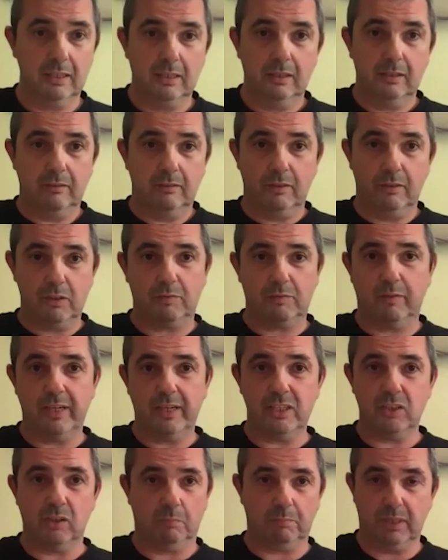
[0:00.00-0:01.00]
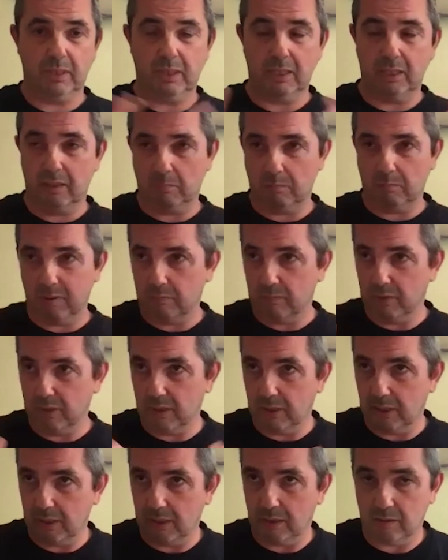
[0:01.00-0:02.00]
This frees up the
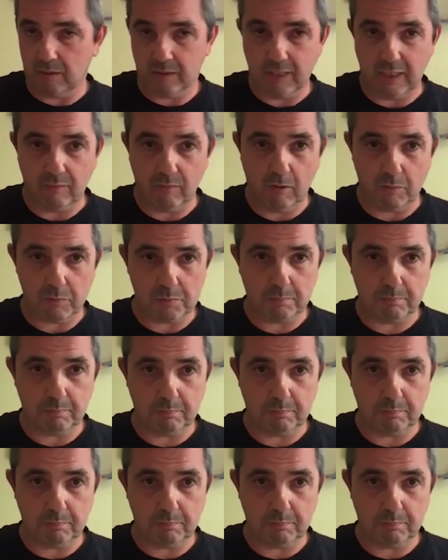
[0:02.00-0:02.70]
DevOps